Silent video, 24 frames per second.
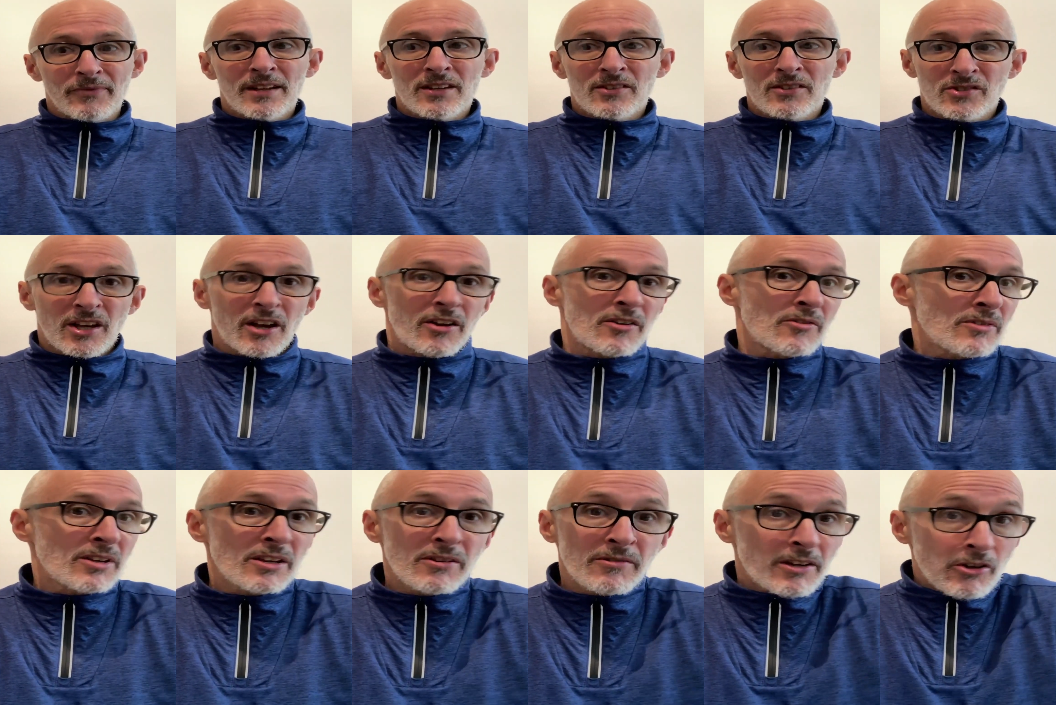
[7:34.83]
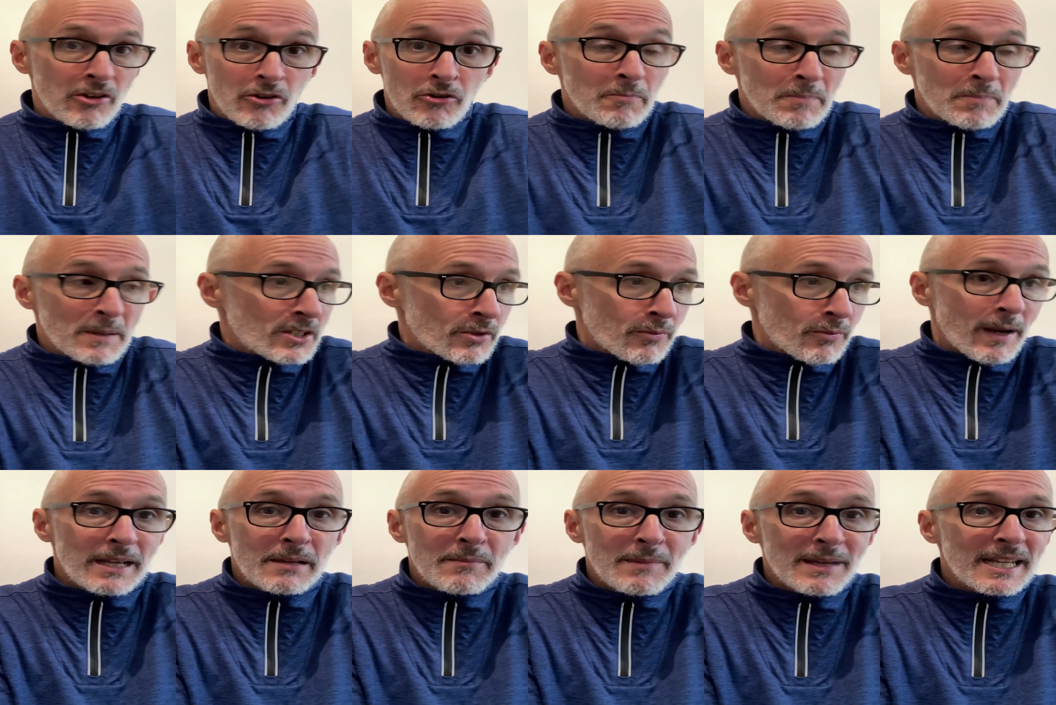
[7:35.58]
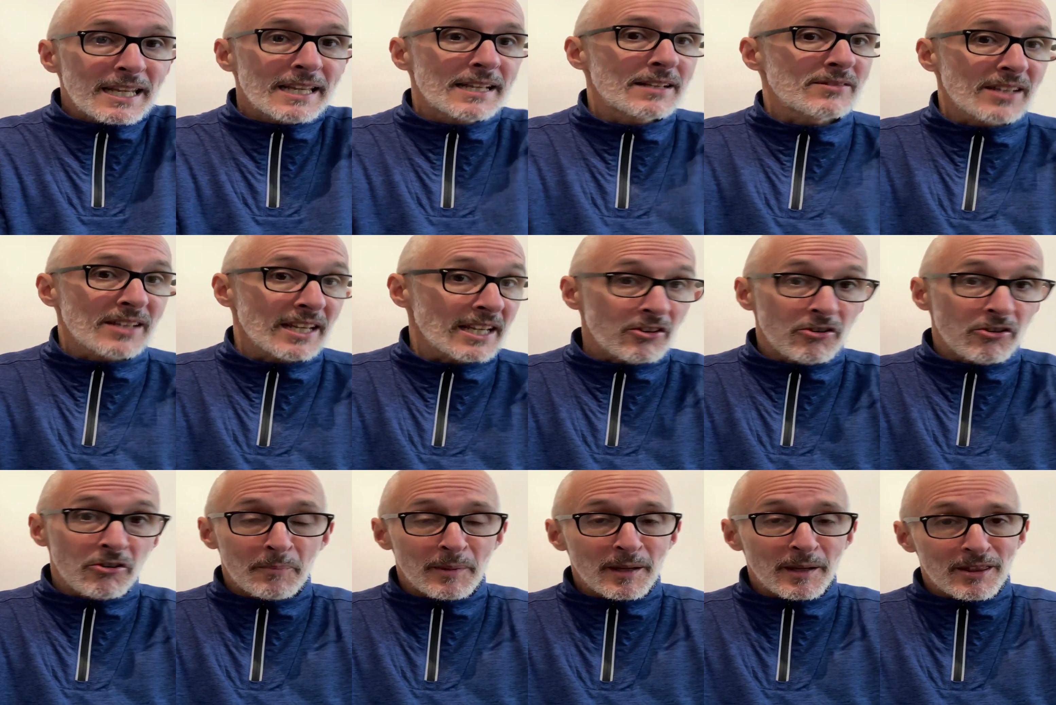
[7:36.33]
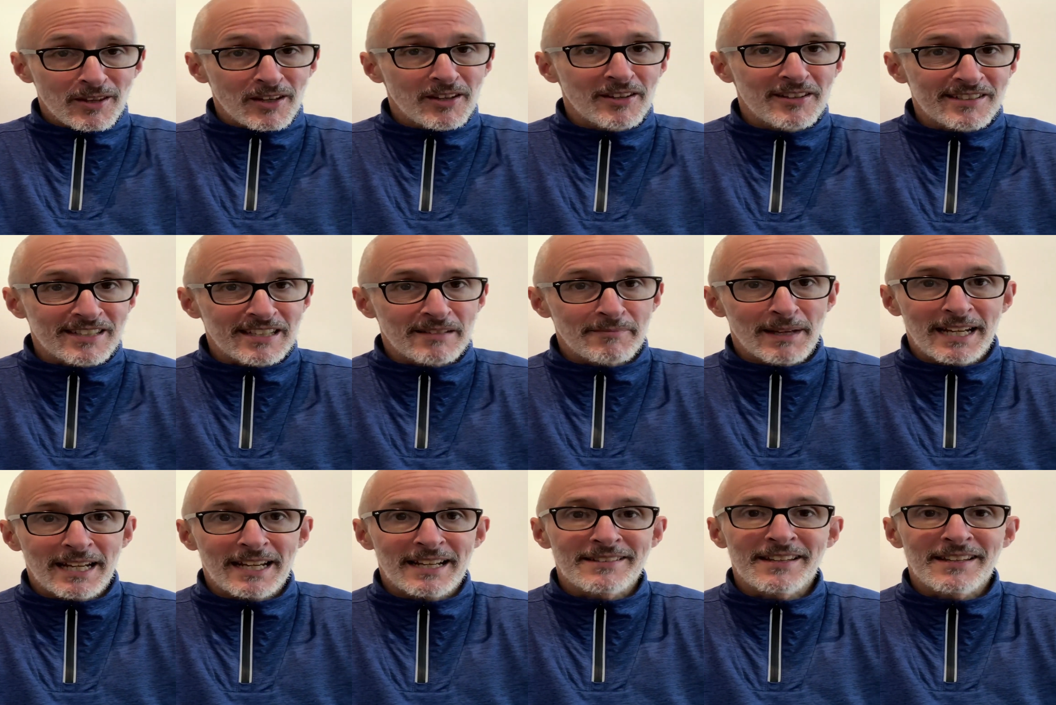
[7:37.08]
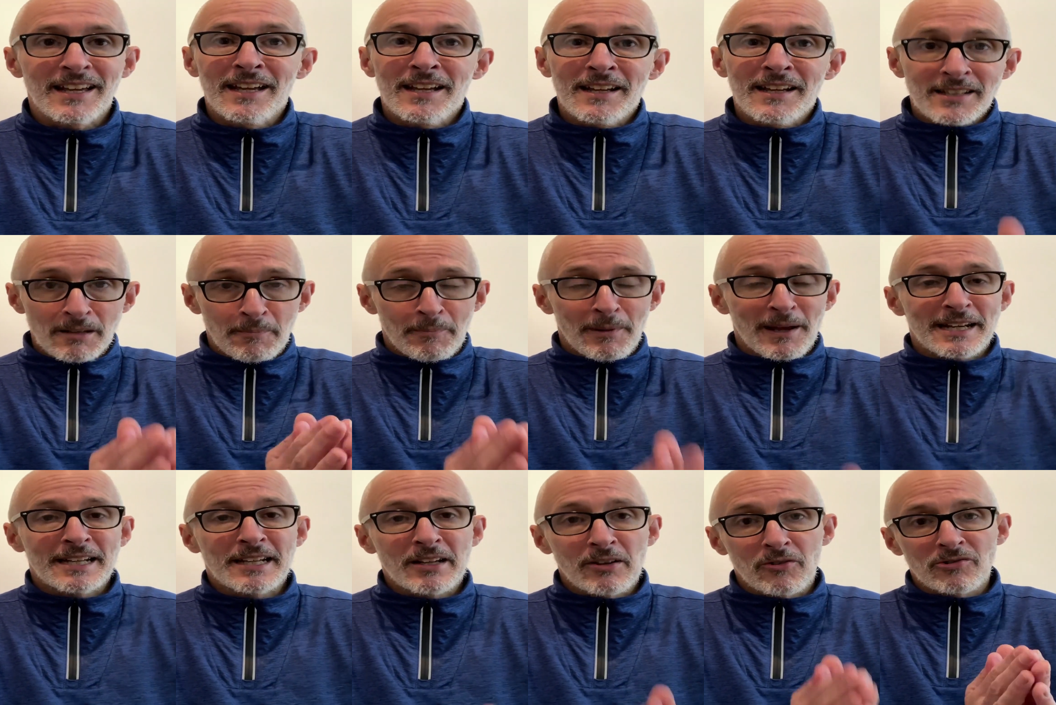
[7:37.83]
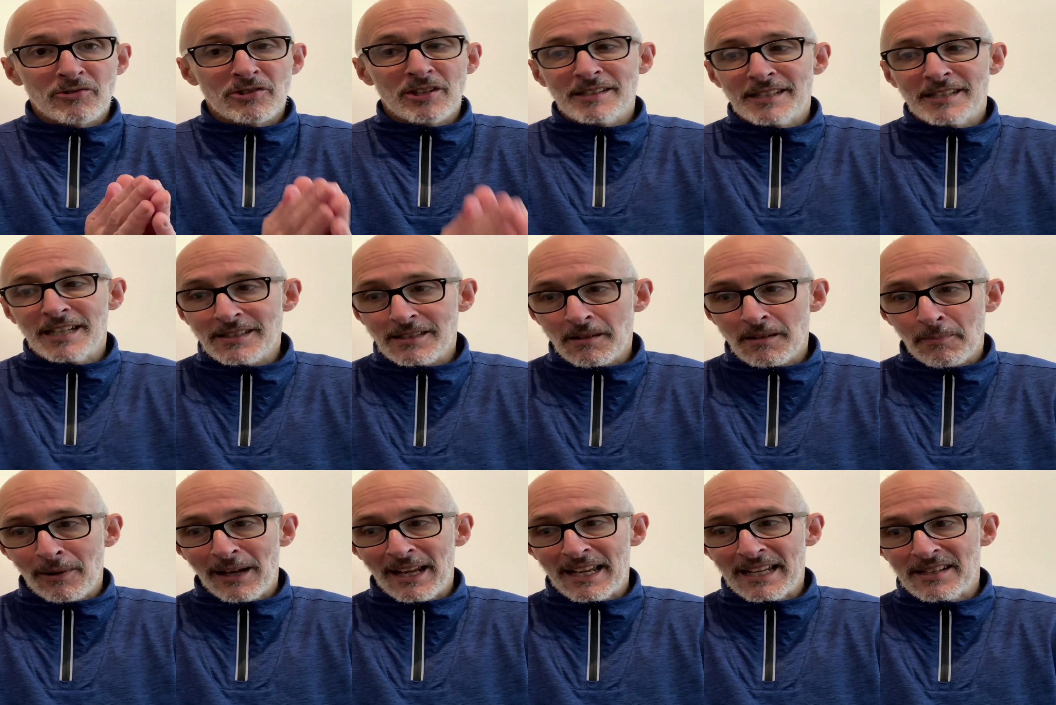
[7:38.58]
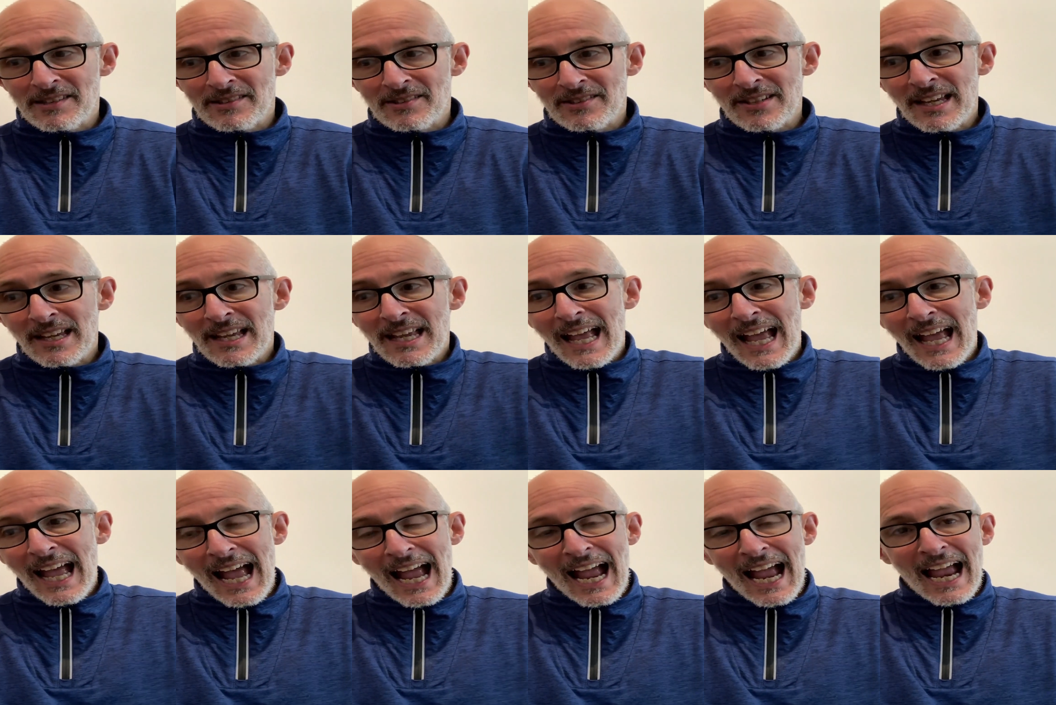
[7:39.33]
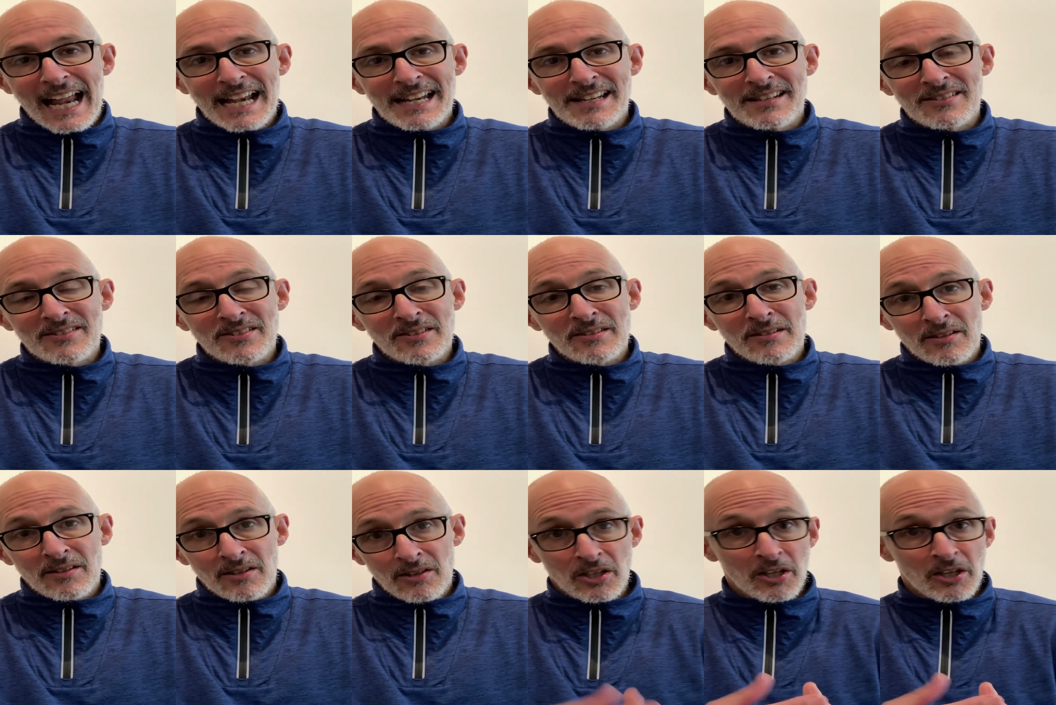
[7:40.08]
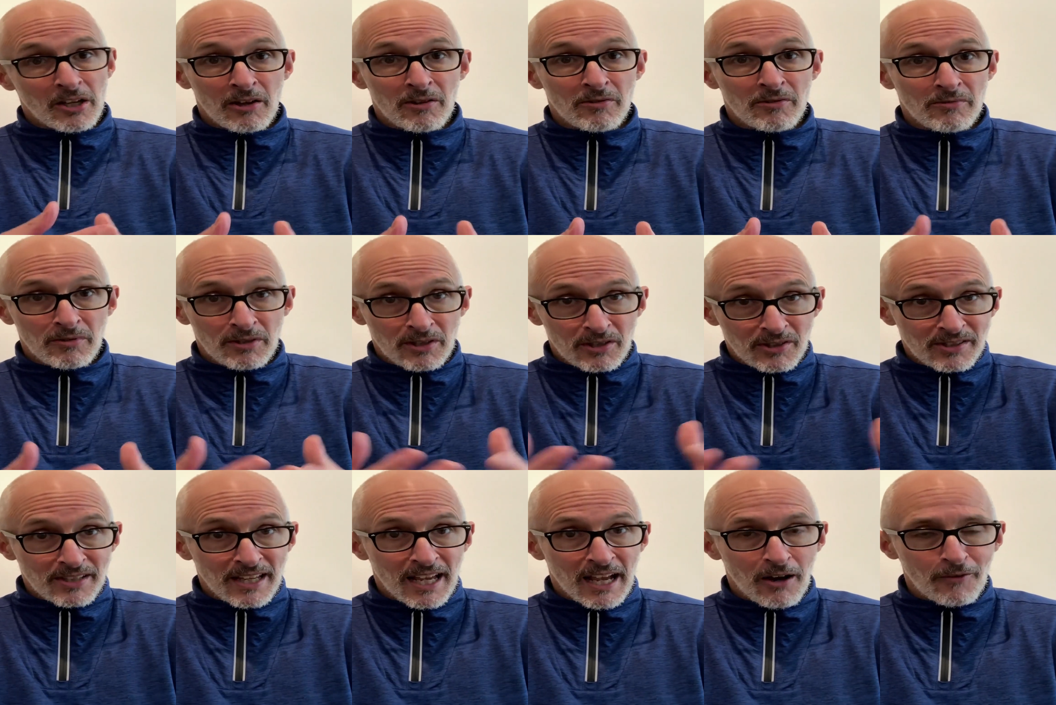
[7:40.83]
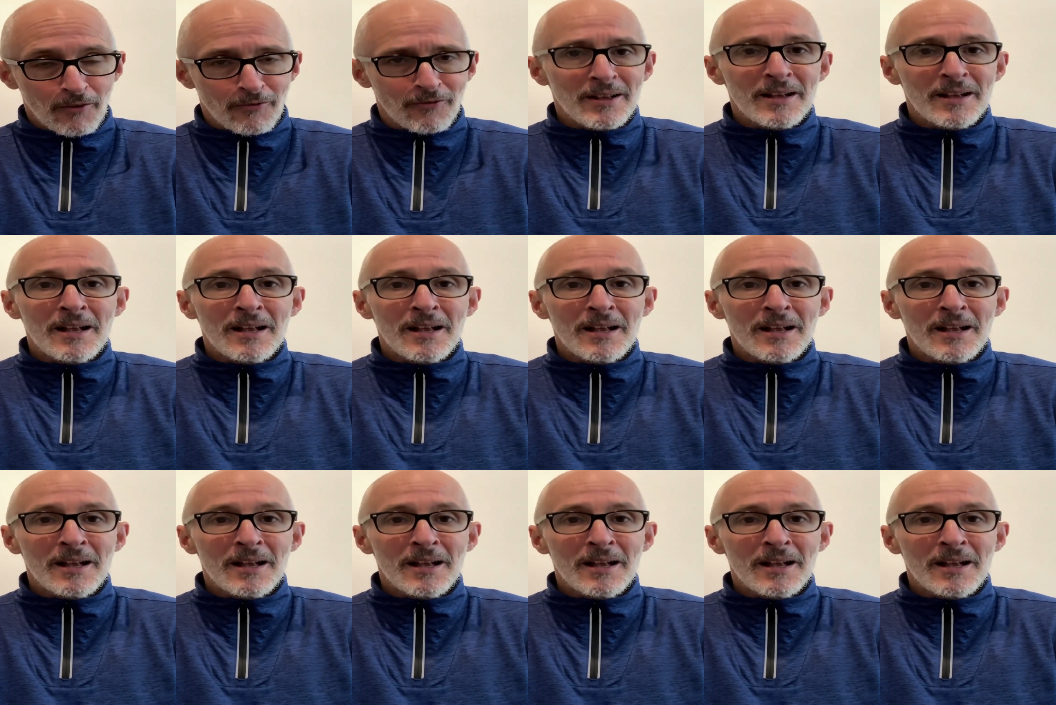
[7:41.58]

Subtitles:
So you could be 20 minutes, it could be 30 minutes, depending on your disciplines and yourself.